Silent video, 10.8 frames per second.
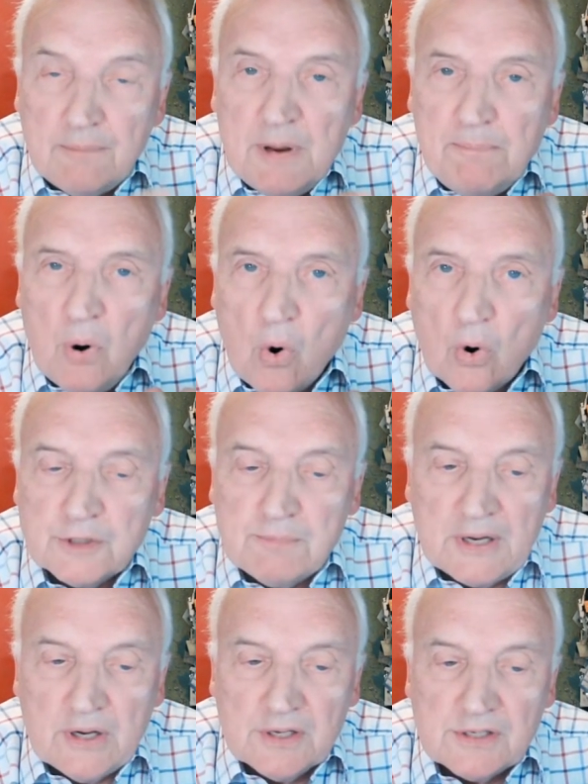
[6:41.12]
Let me
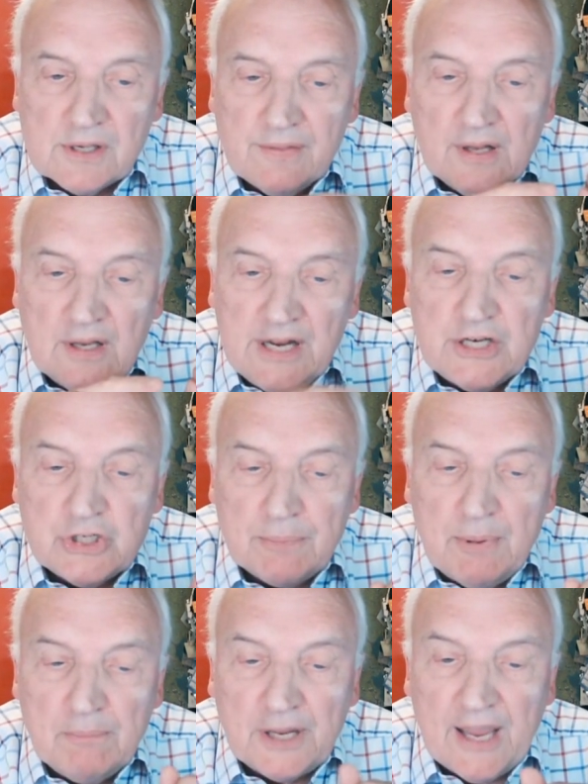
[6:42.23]
pause, because the
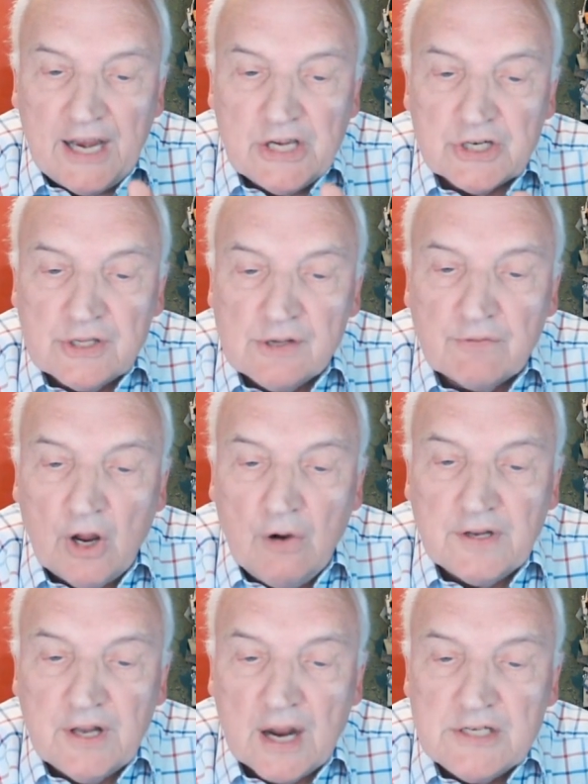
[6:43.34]
leadership implications of
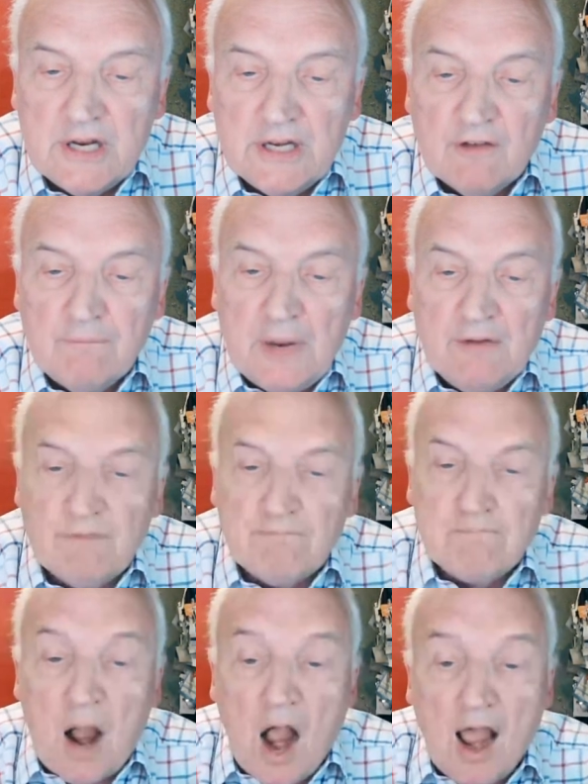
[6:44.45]
COVID-19 have been
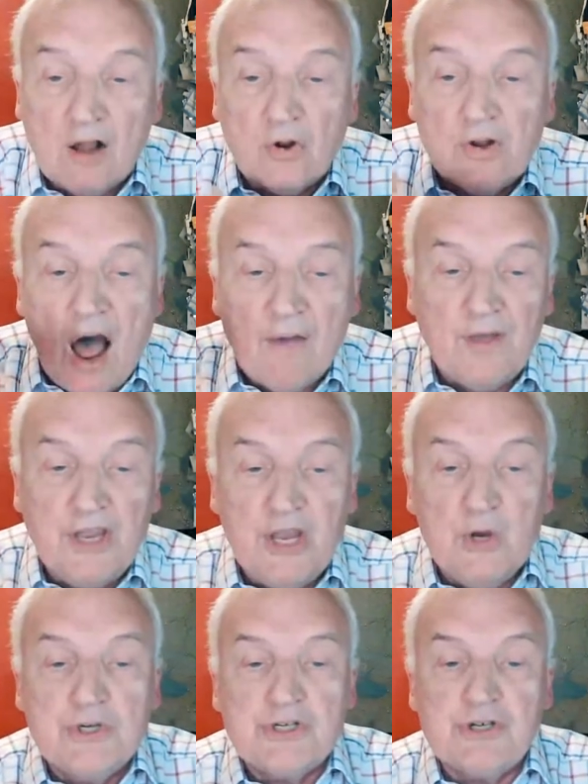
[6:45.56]
piled on other
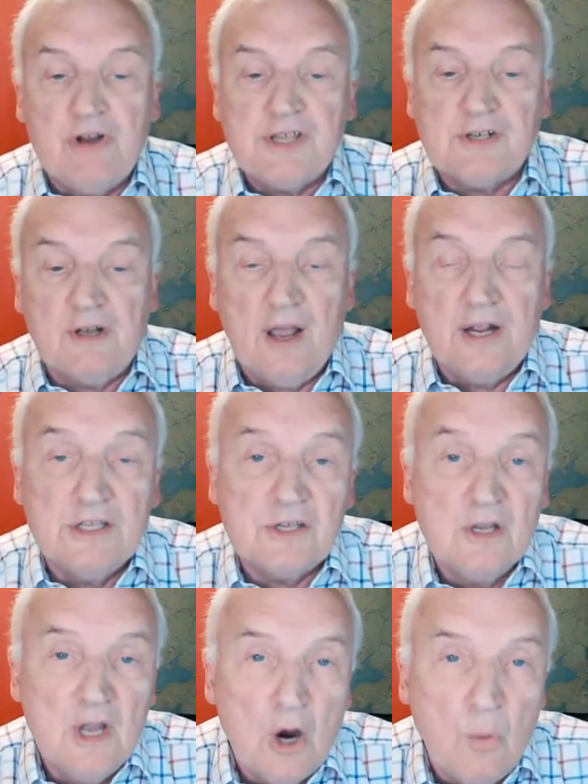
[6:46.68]
huge stress
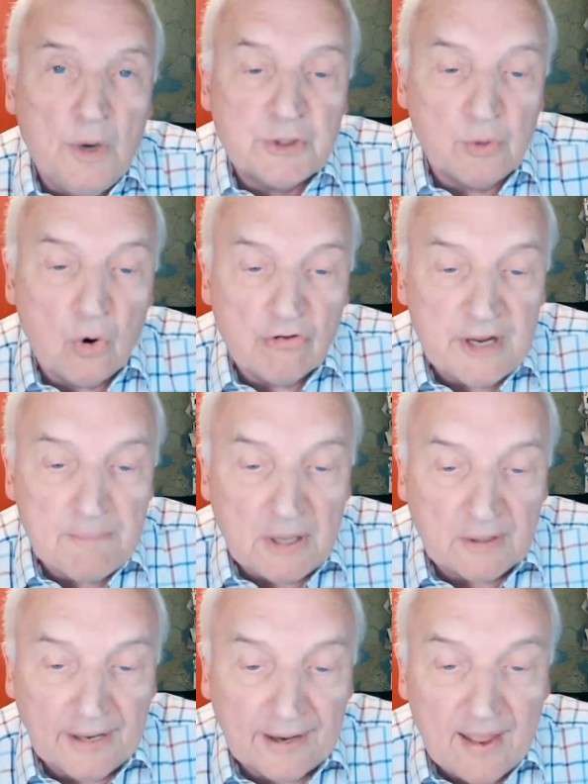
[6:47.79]
lines which we're already
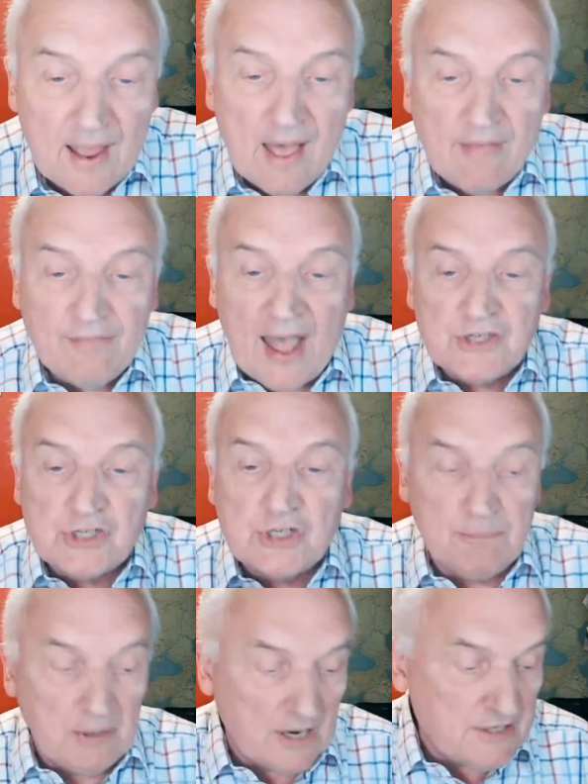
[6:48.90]
building. That
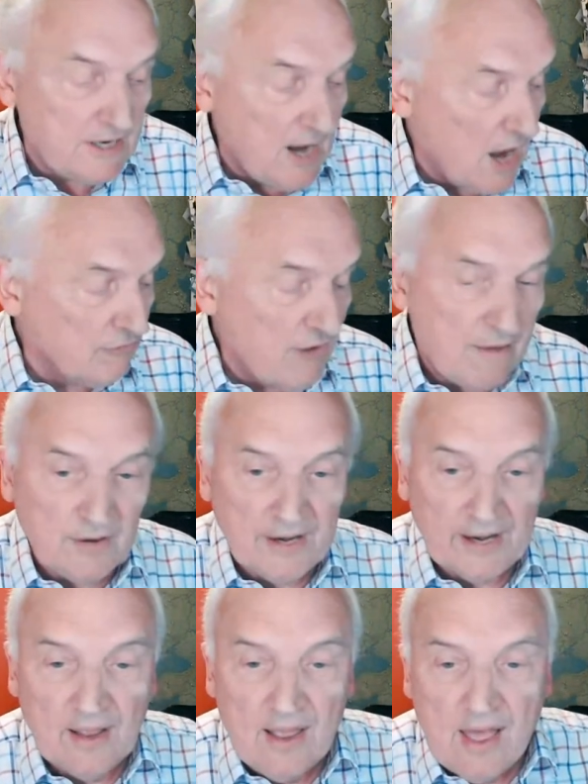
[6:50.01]
stability
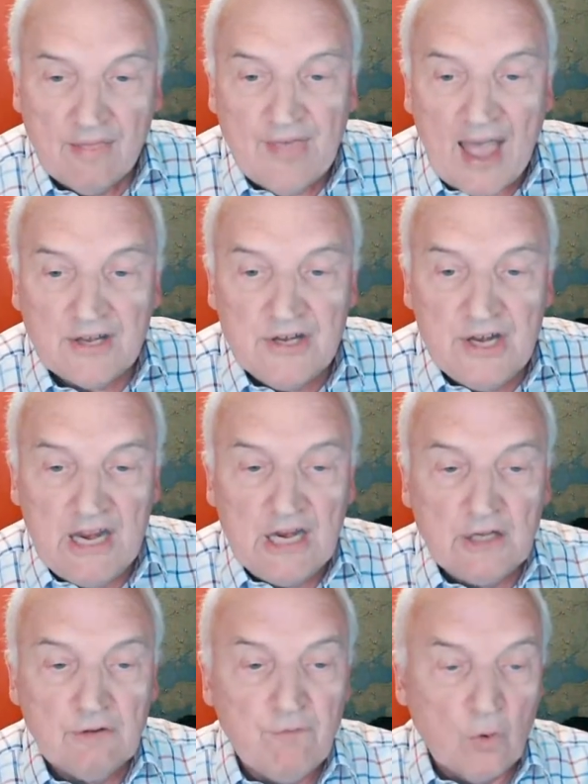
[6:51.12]
unraveling, that
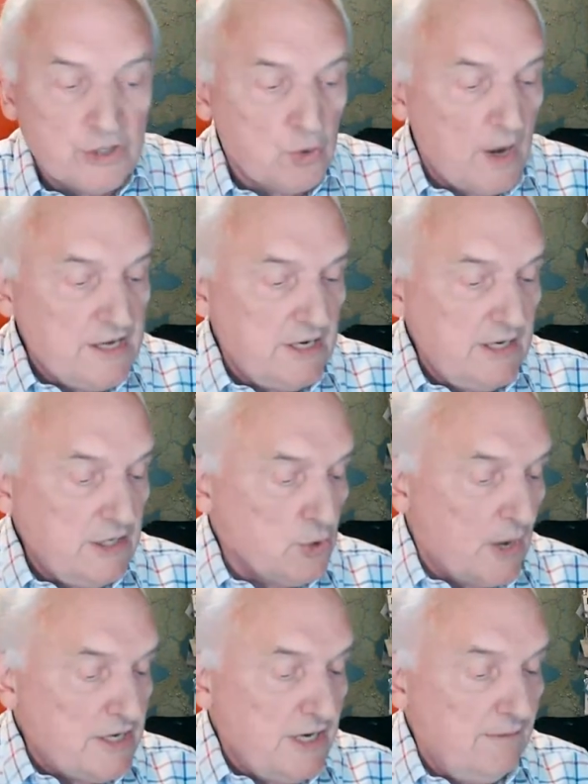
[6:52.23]
need for 2020
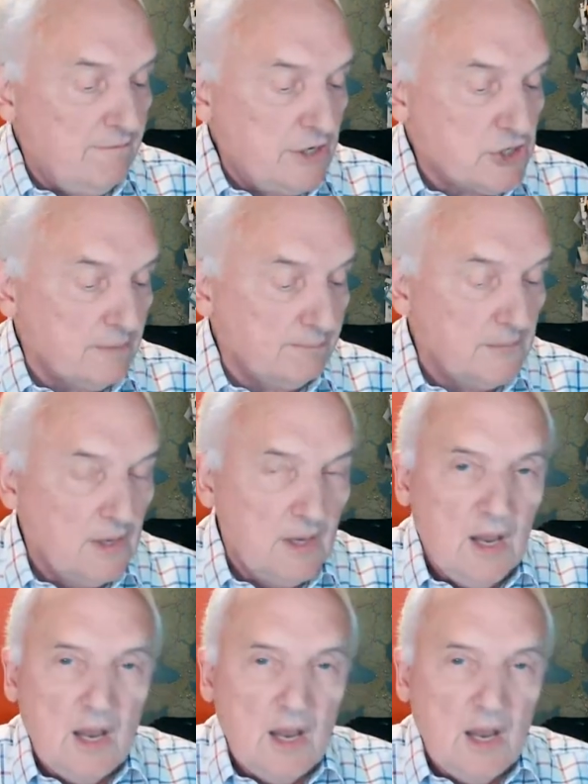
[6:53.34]
vision.